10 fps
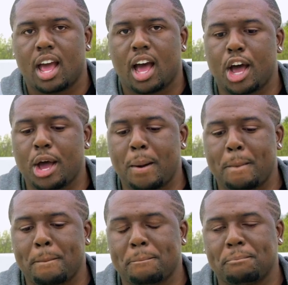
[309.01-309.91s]

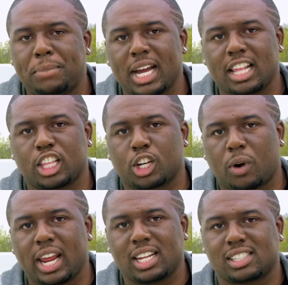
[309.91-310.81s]
But the
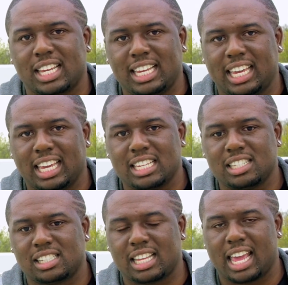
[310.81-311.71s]
greatest thing
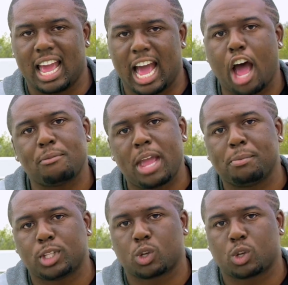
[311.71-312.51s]
is I'm able to